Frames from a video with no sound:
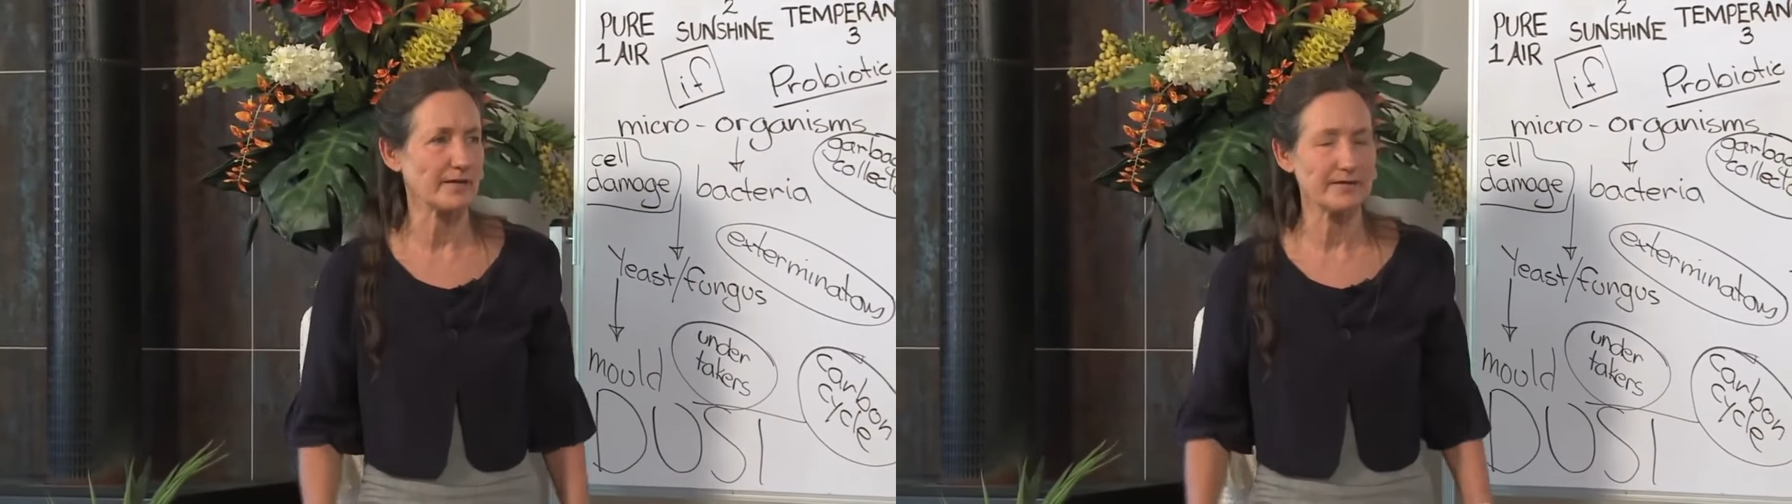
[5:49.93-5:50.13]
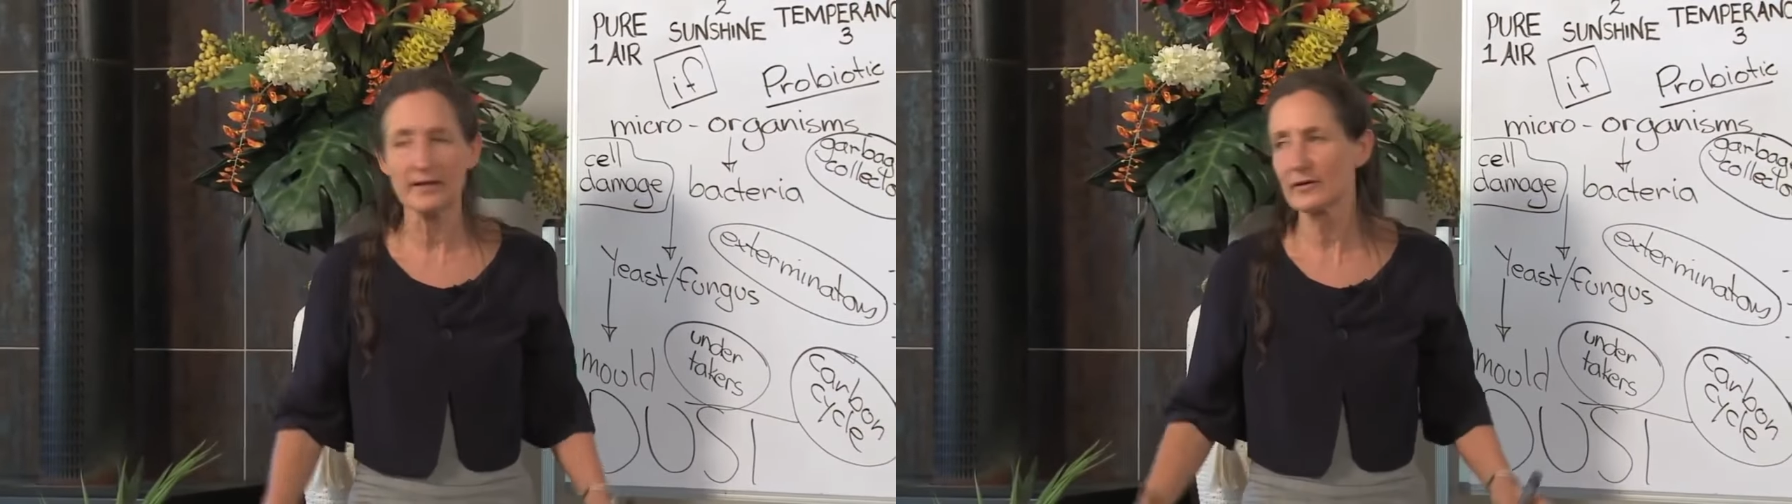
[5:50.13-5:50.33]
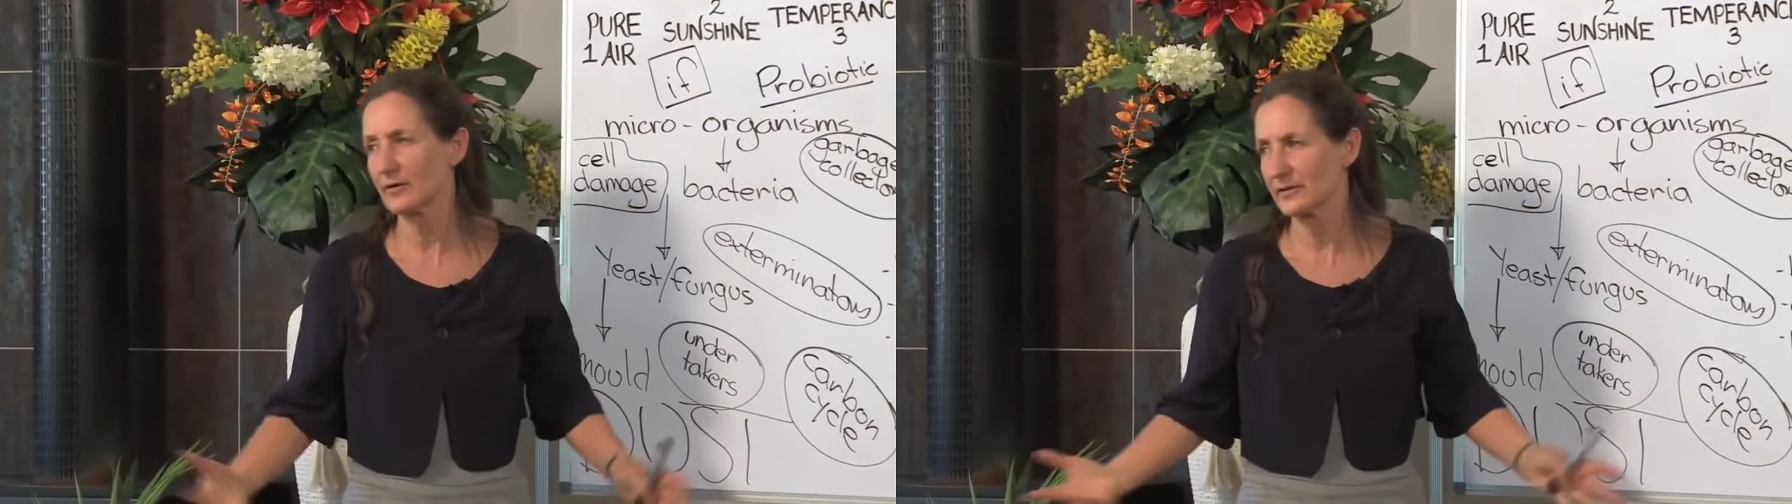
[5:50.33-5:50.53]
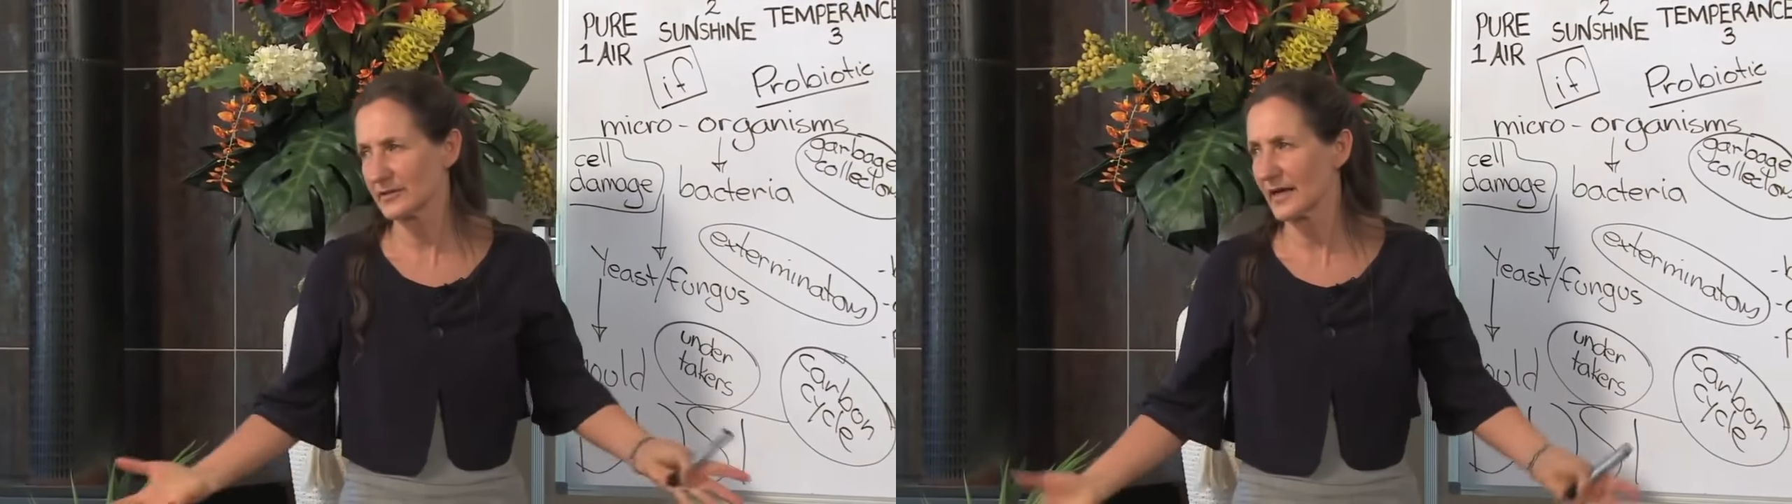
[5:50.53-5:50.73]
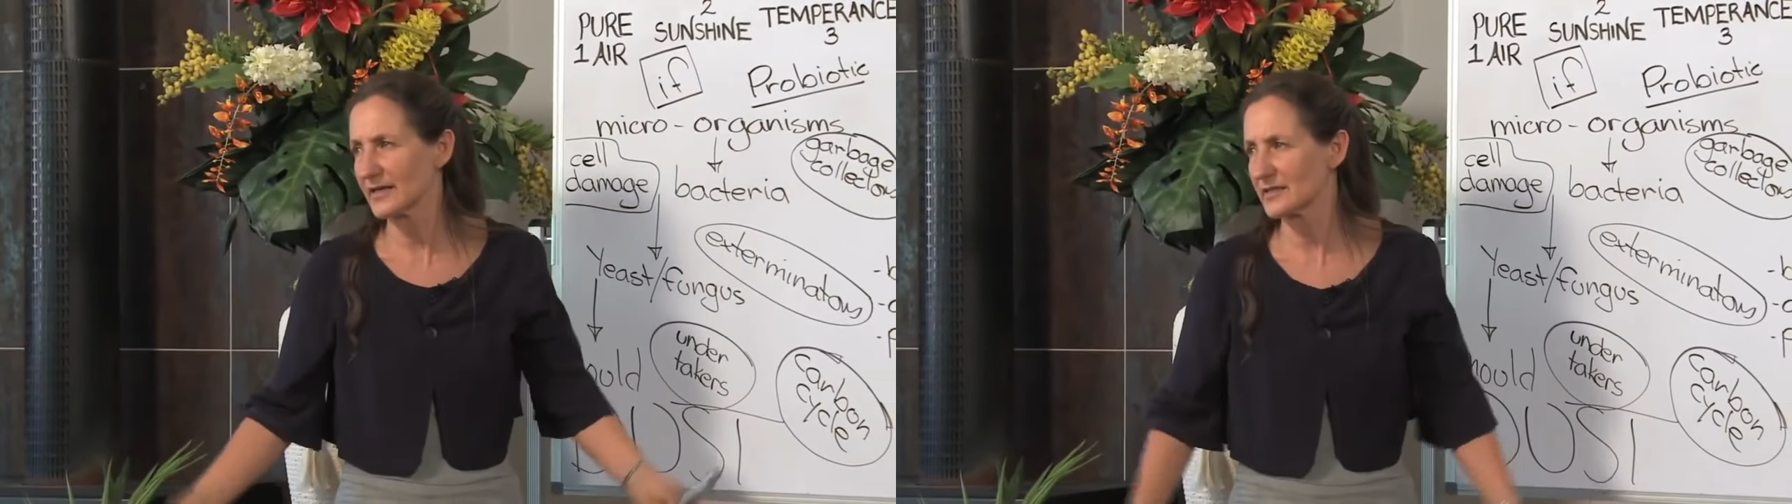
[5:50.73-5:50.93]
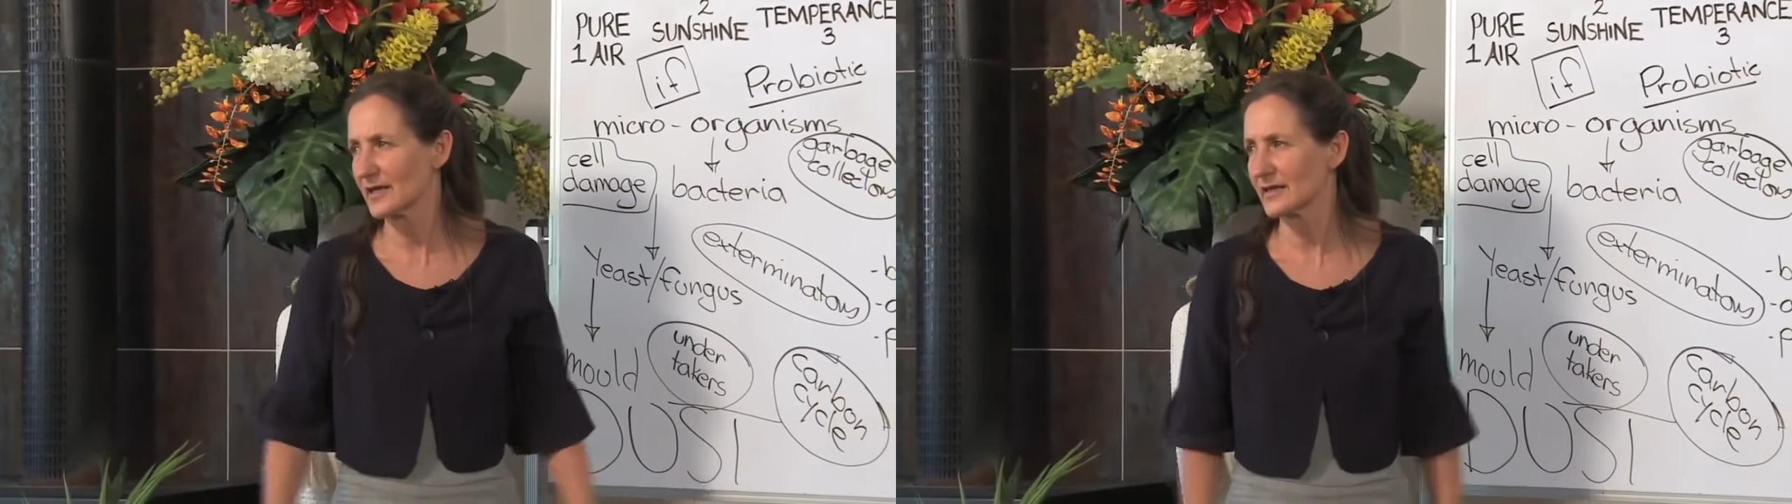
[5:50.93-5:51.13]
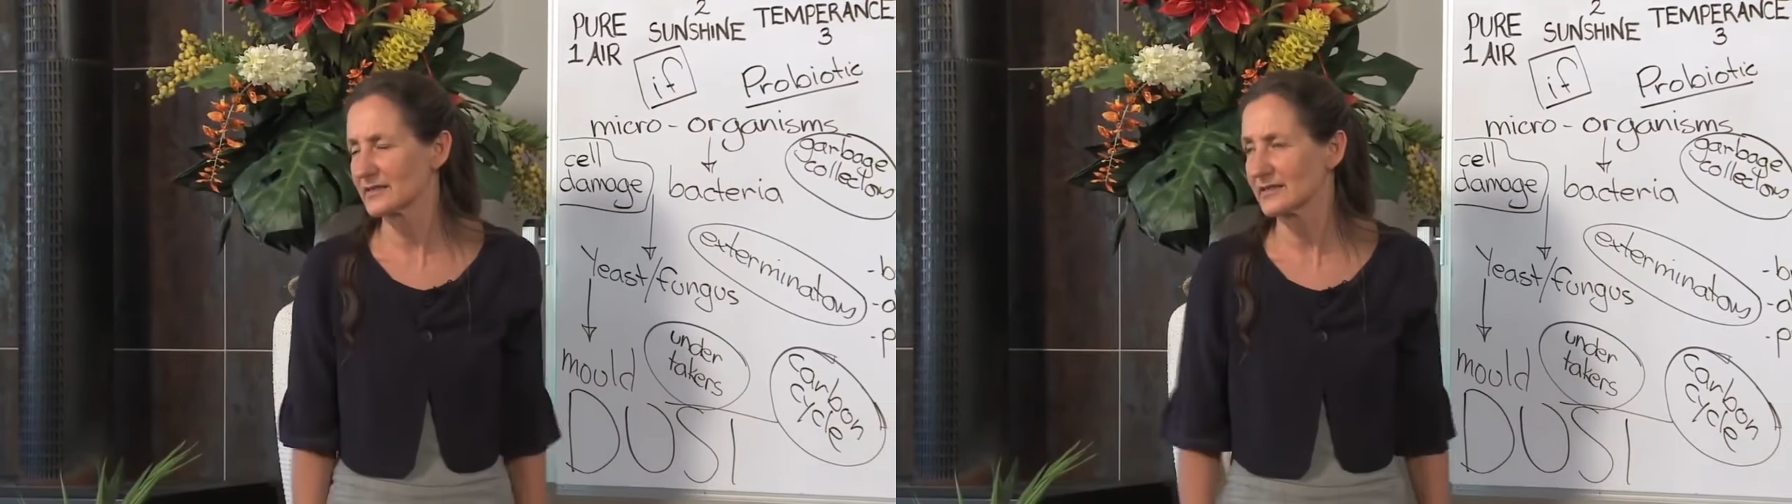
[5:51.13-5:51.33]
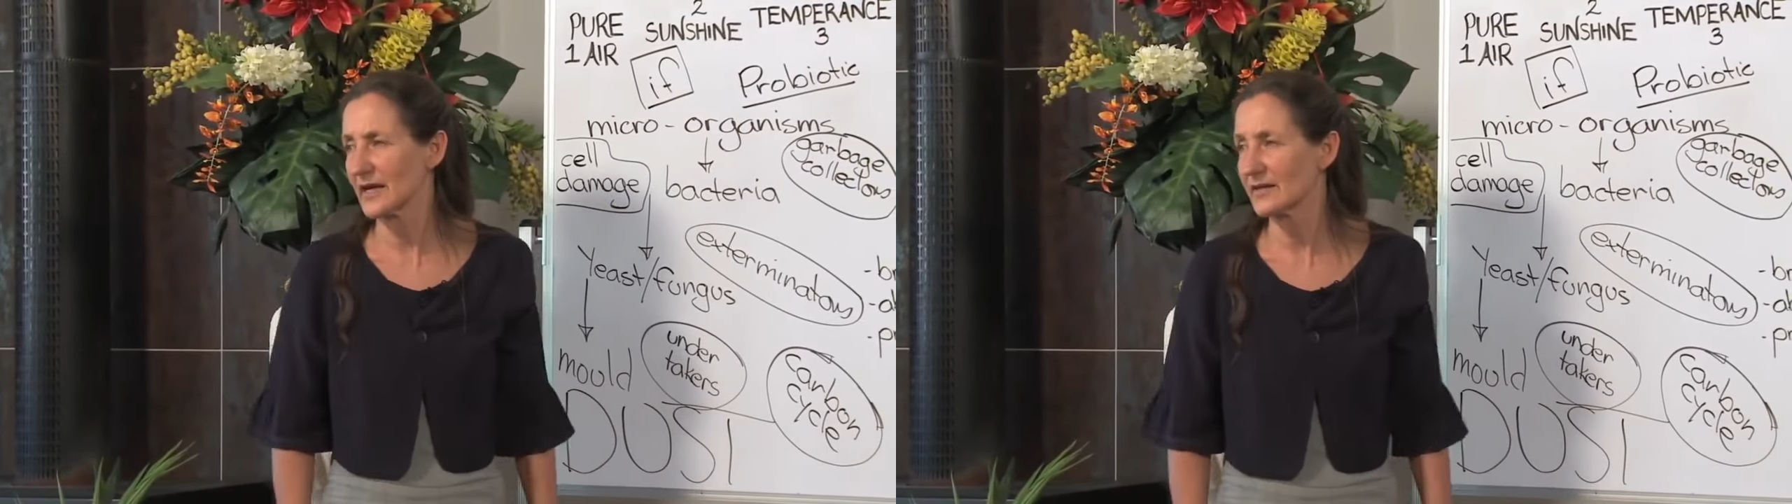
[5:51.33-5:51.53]
I think on days like
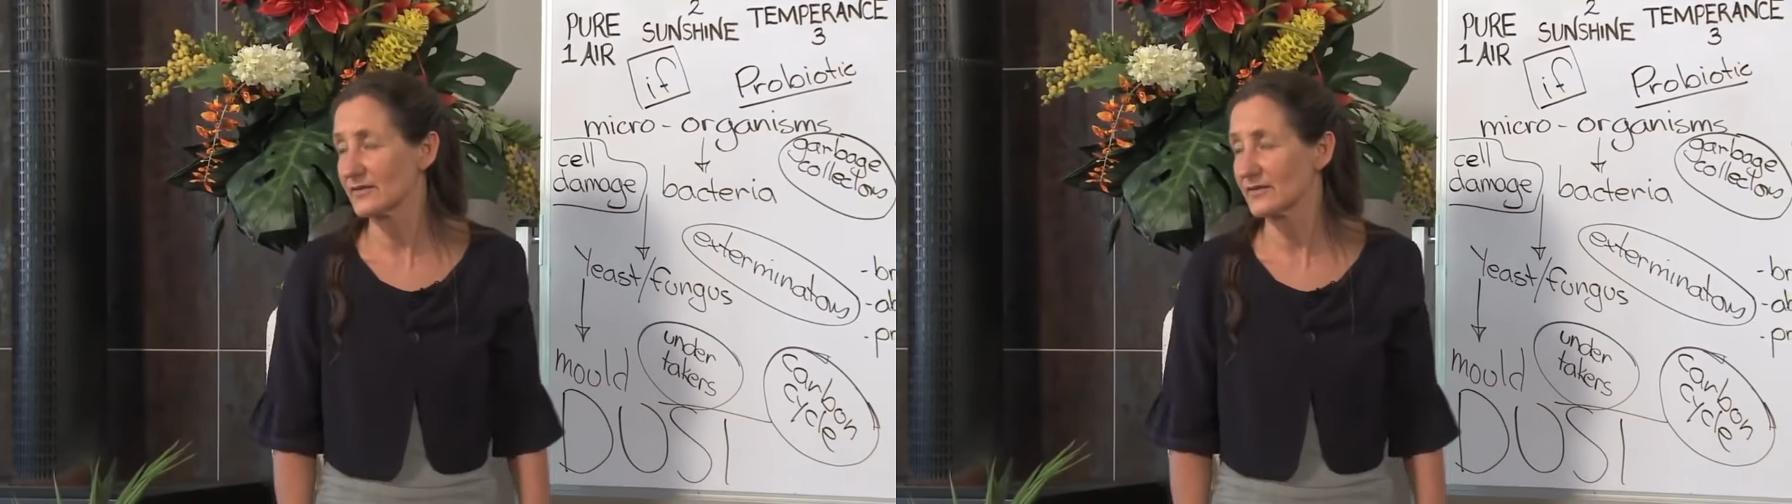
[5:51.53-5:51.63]
today,